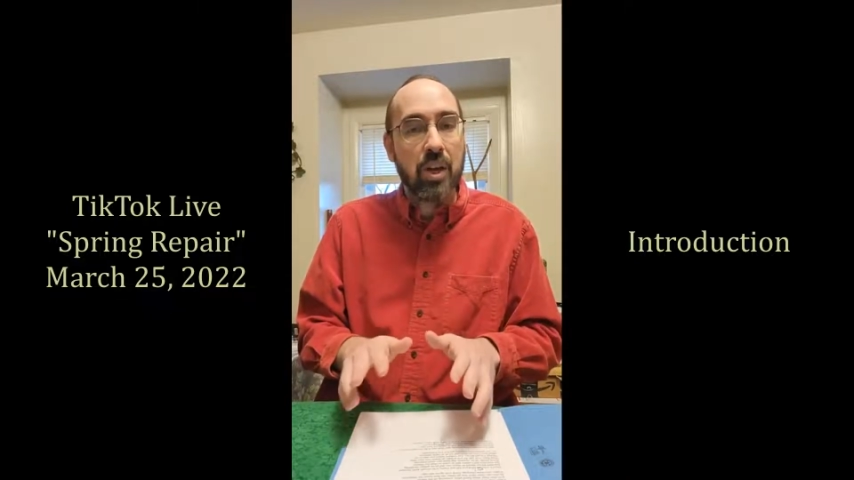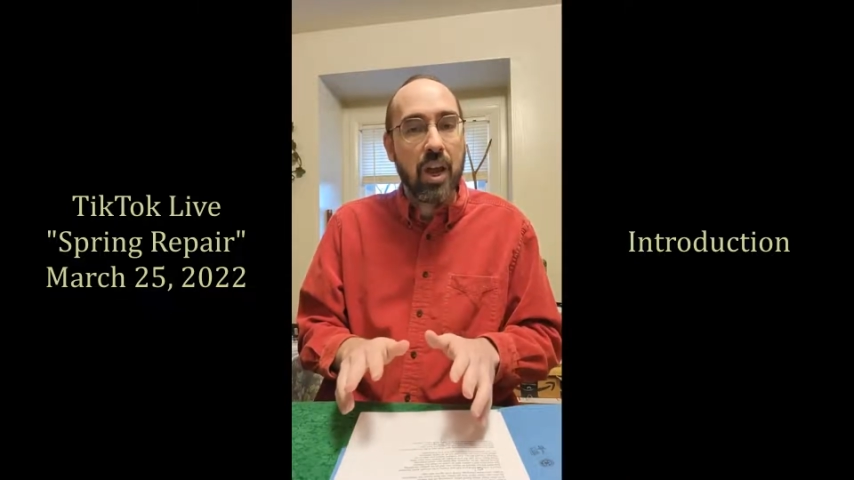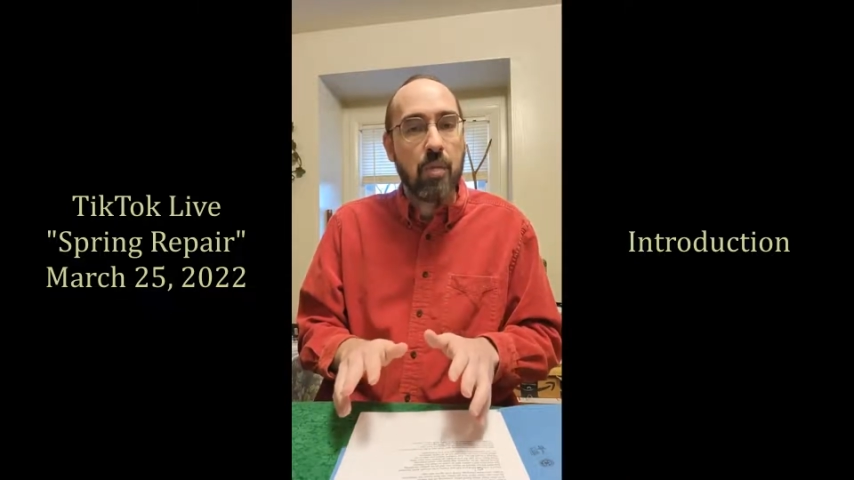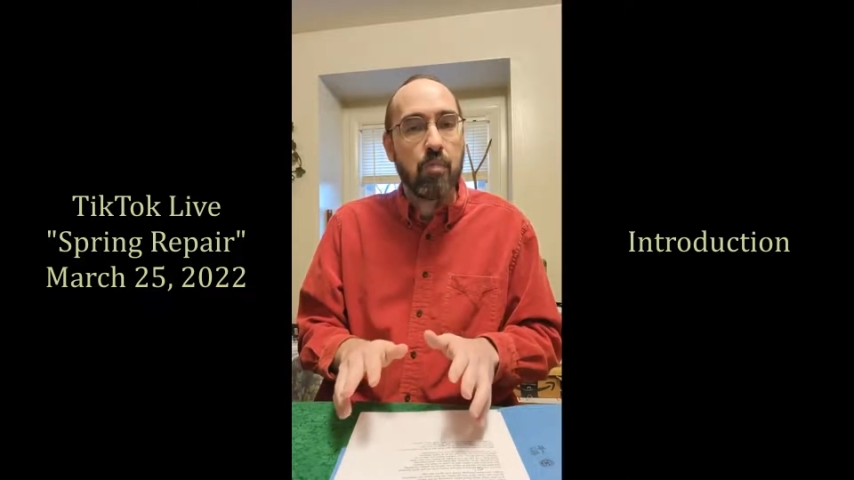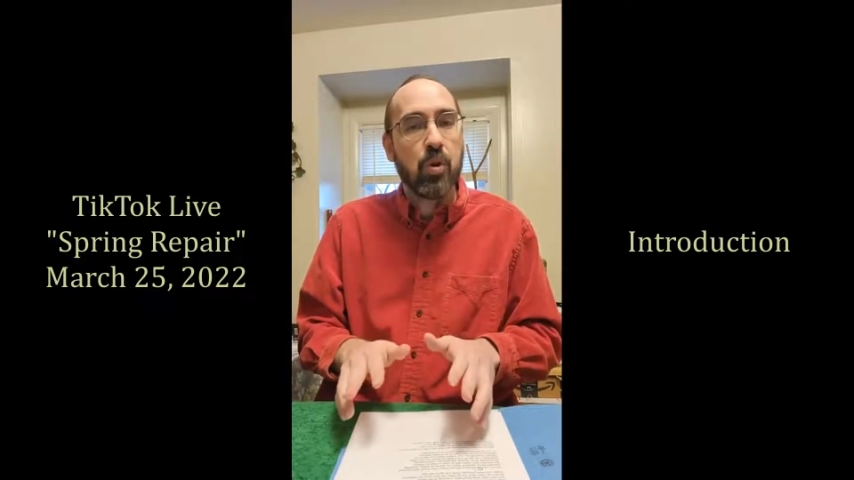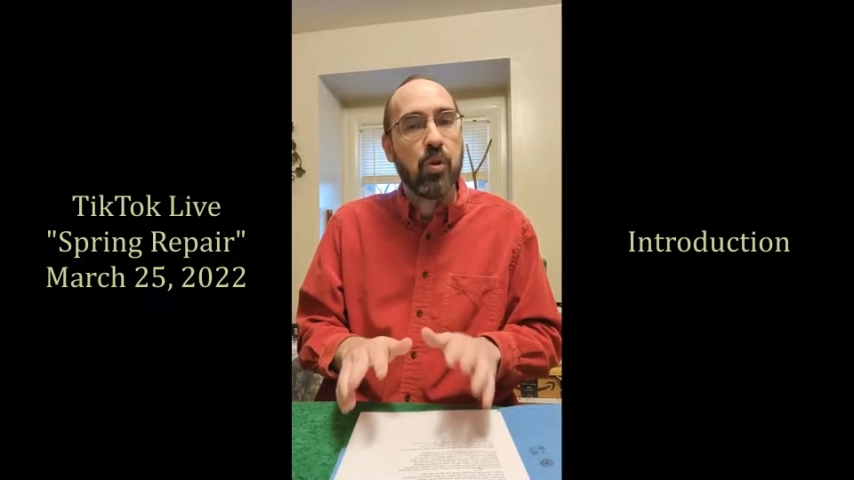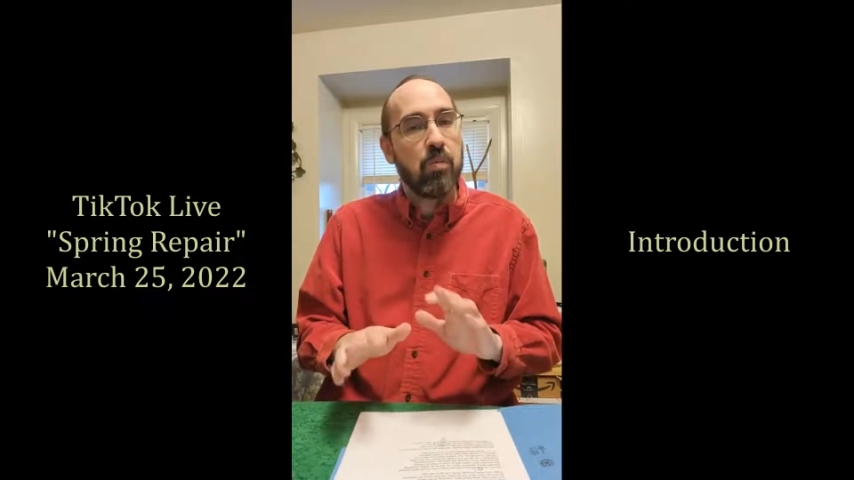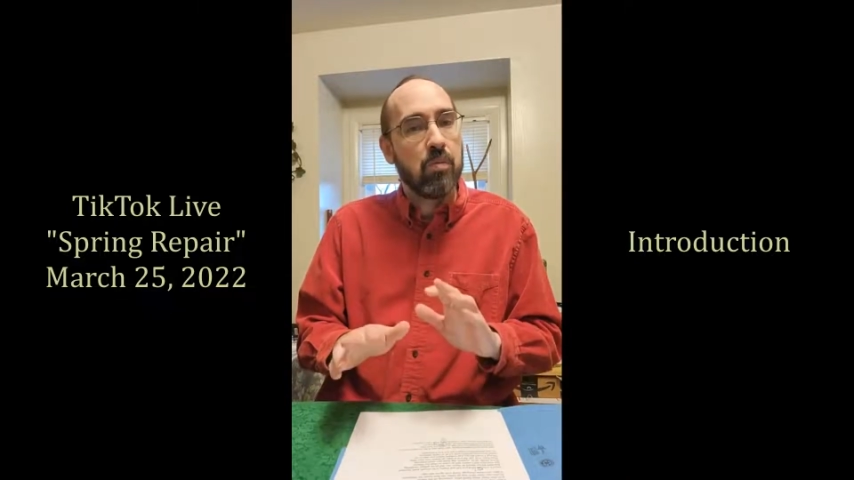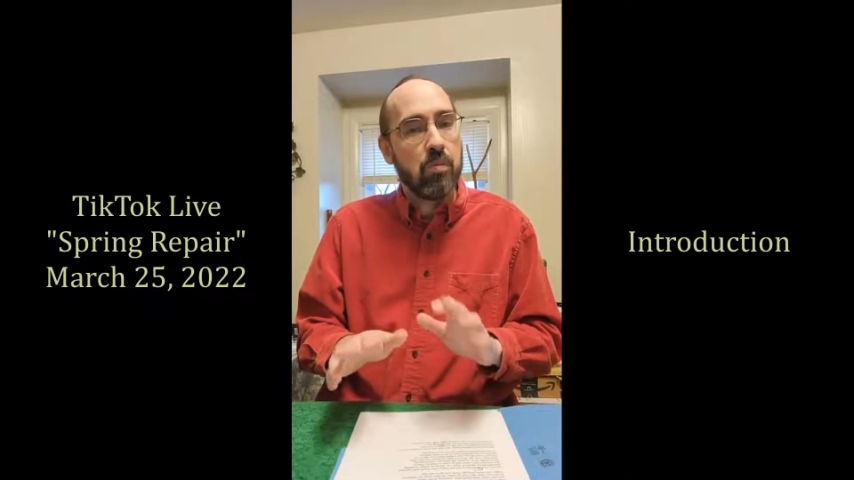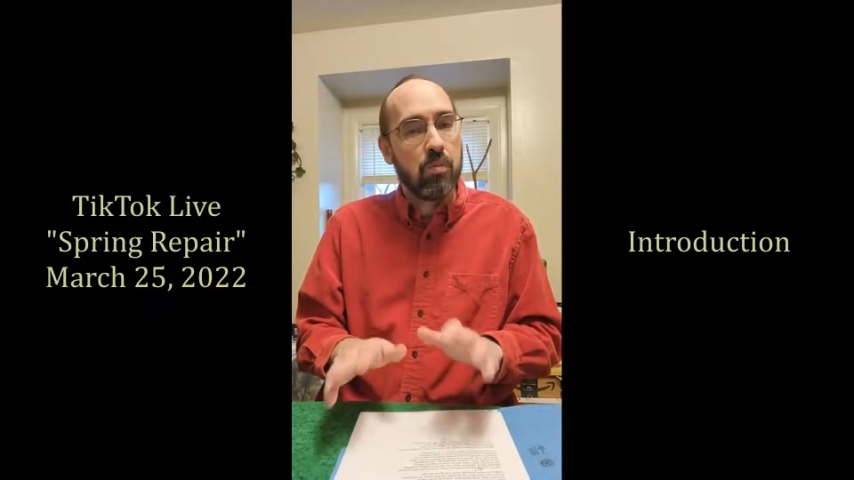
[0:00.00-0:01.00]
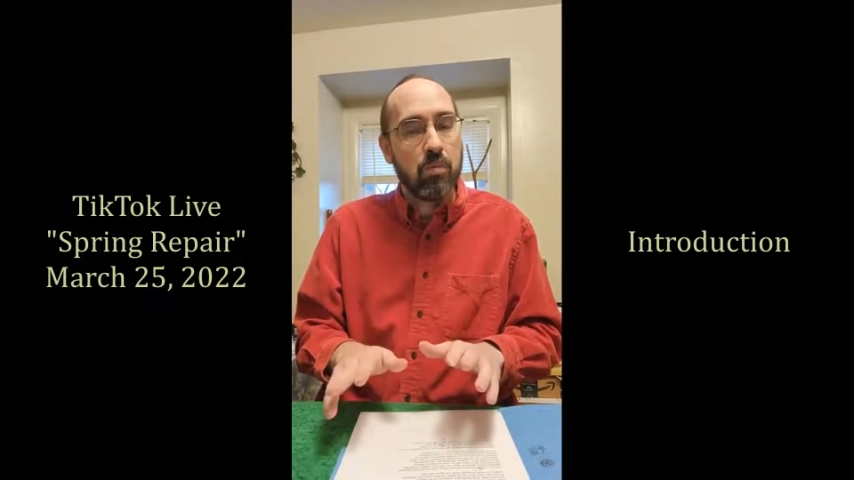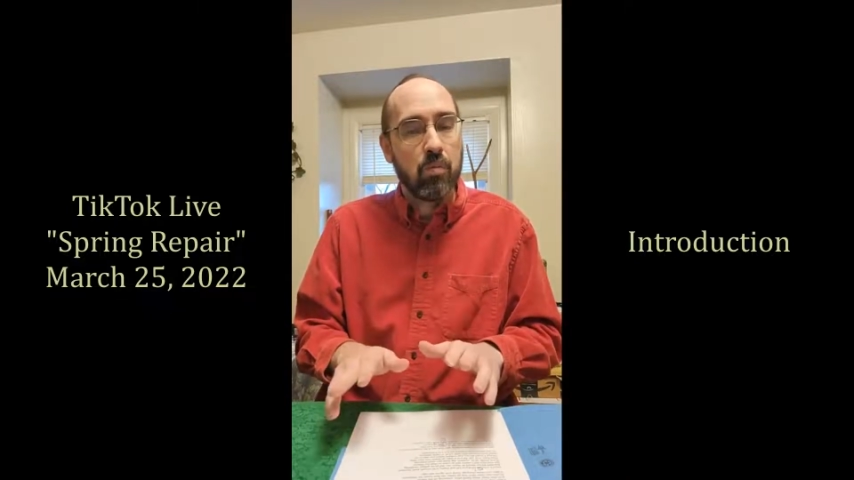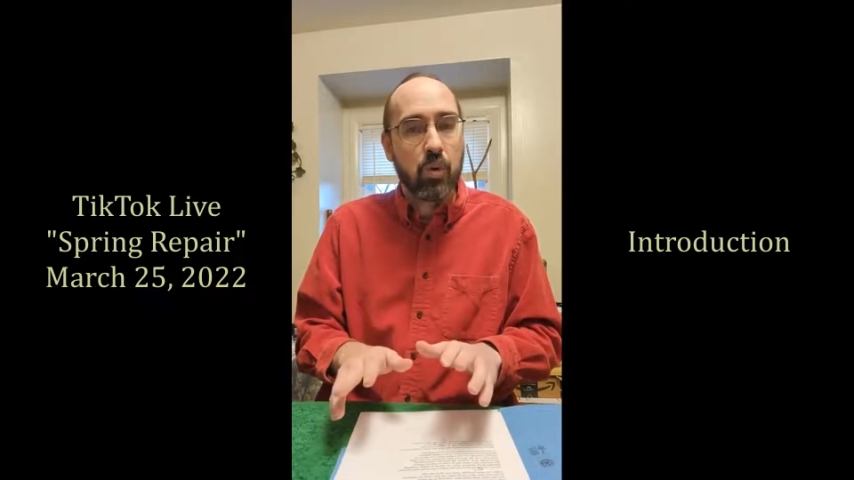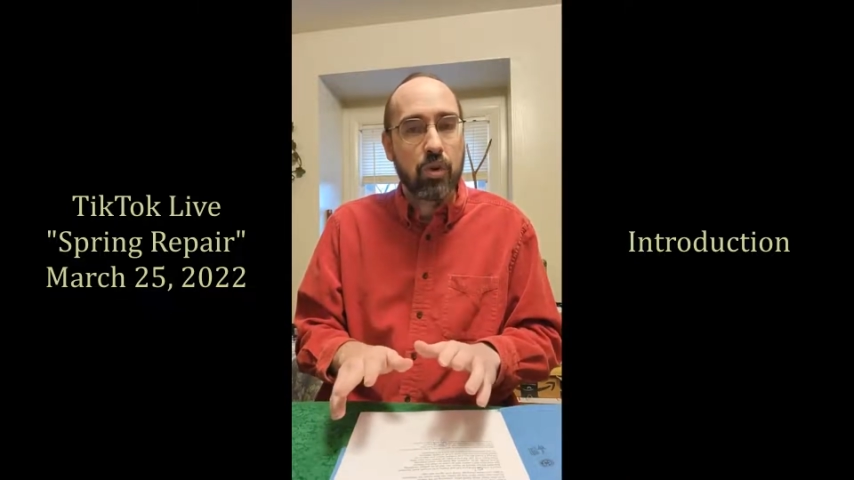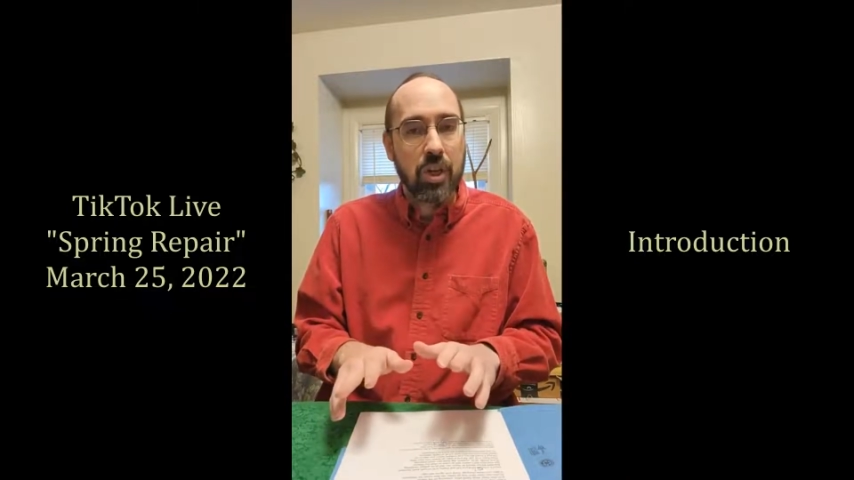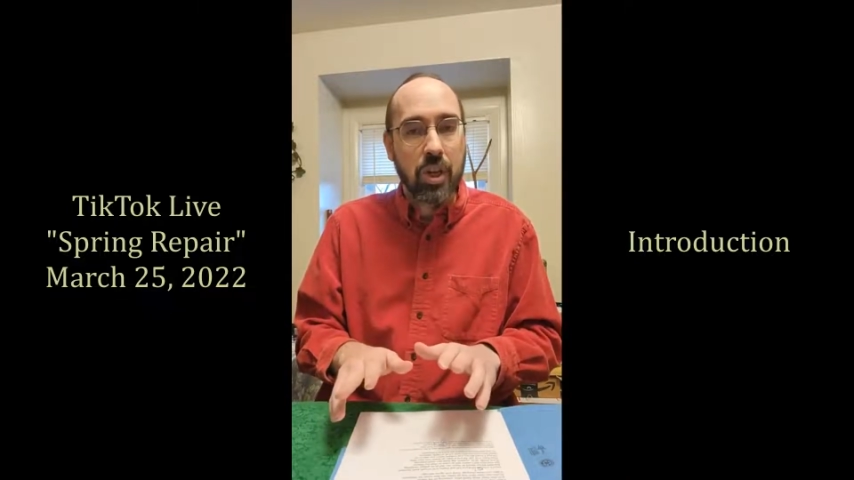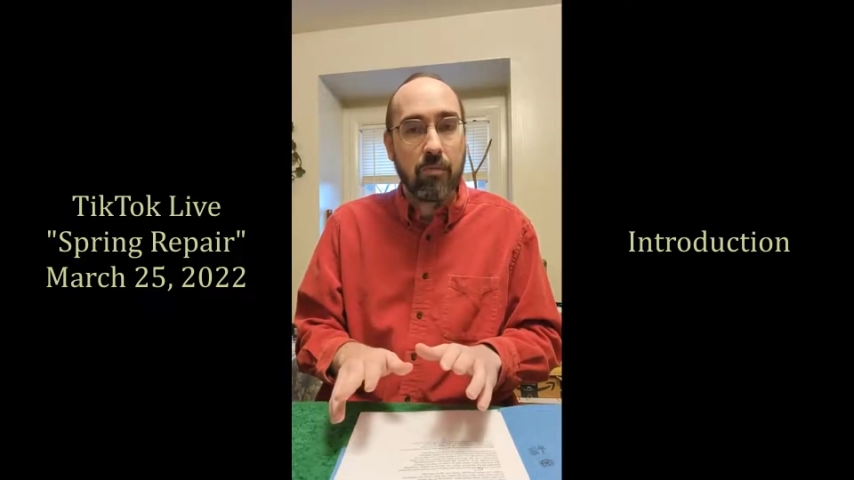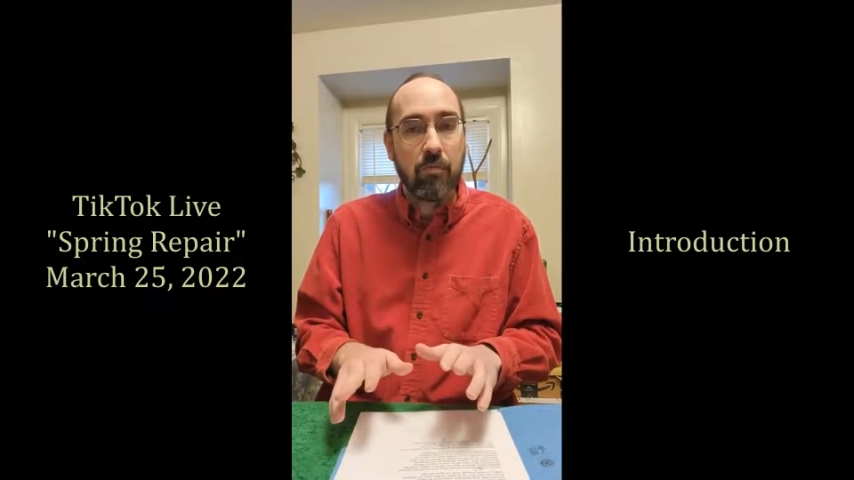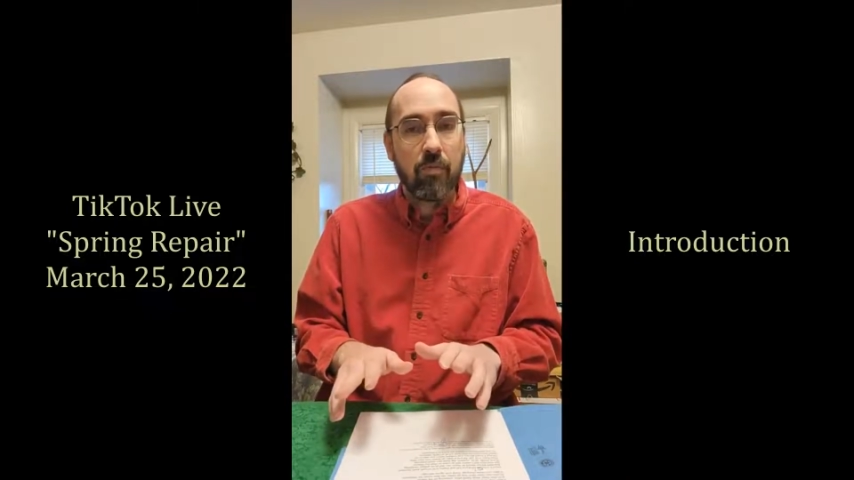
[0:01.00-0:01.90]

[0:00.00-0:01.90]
April We'll see.